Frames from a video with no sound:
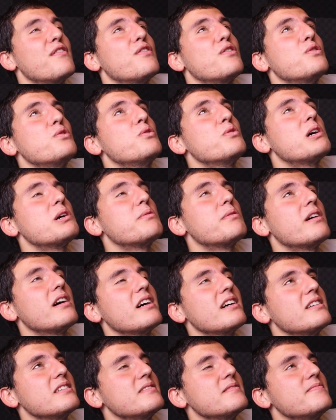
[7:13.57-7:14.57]
Who do I
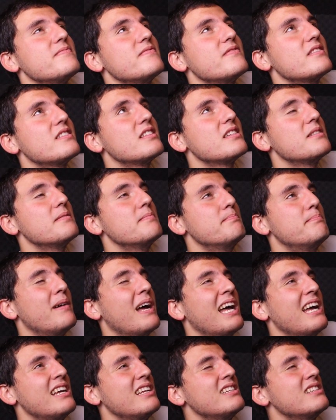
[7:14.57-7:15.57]
want?
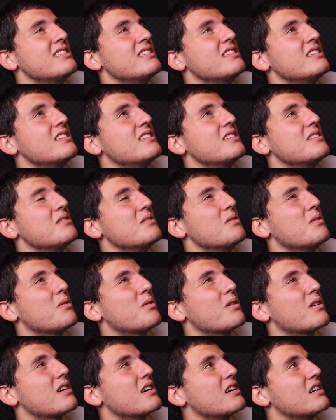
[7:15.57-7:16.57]
Ben
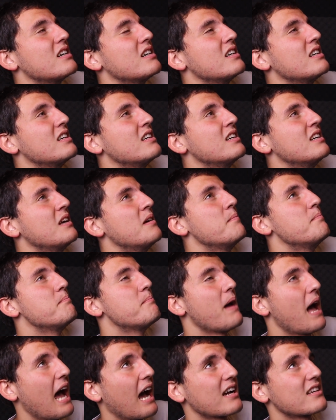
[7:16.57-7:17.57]
or
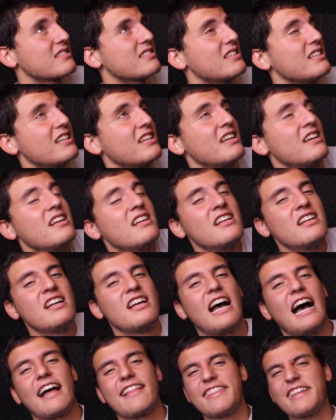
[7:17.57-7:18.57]
Paxton?
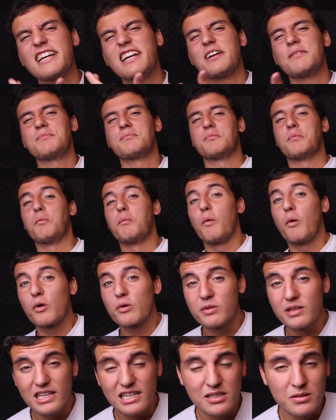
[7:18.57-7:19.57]
I think I'm more
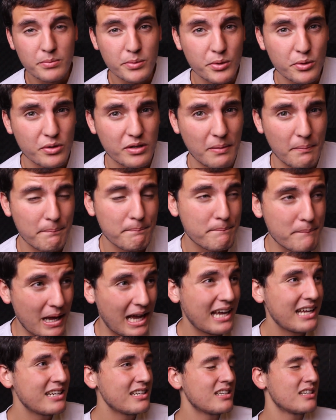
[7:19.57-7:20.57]
relatable to
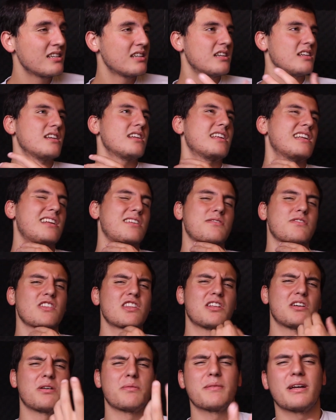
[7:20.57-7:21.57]
Ben, even
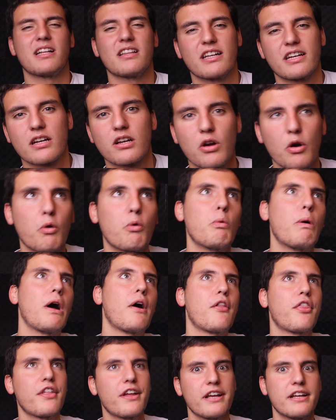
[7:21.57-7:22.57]
though I'm not like
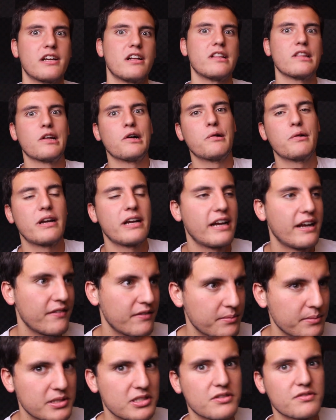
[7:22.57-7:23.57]
wealthy and alone. I have a
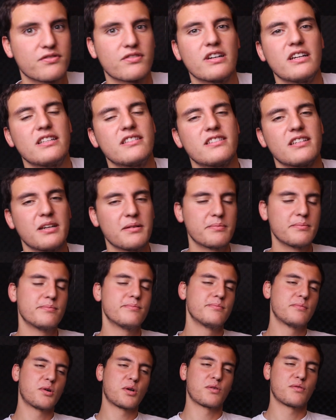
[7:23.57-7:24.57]
bunch of friends and I'm
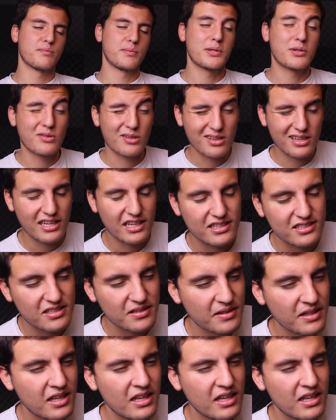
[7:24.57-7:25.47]
more middle class.